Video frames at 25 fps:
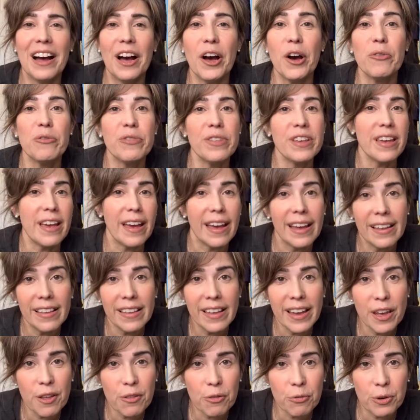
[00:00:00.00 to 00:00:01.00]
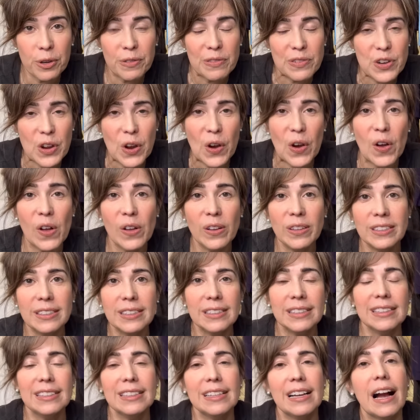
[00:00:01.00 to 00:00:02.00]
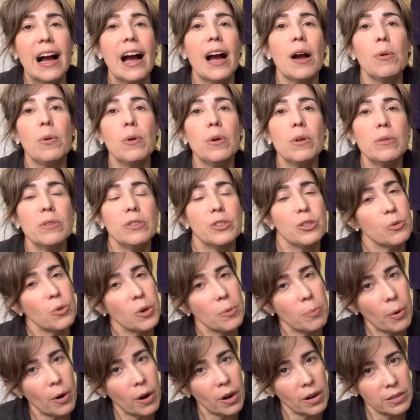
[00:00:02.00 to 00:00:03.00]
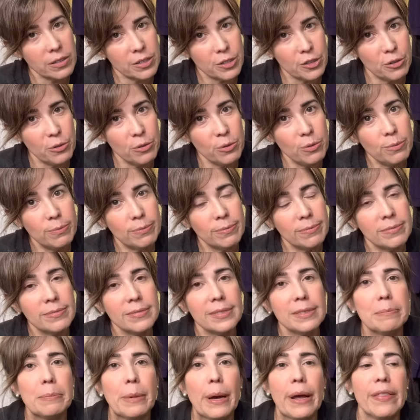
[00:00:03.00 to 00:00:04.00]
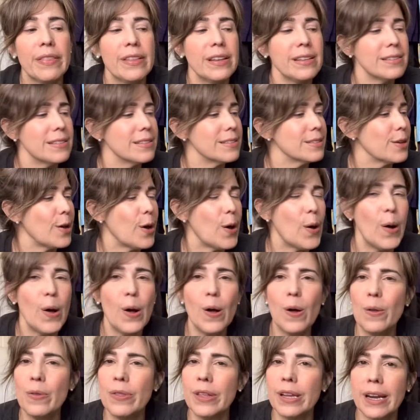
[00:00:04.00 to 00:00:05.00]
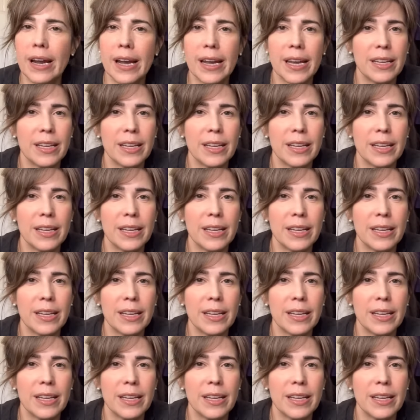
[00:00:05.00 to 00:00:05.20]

of the LA thrift haul, I will do a part 2, but this is all that I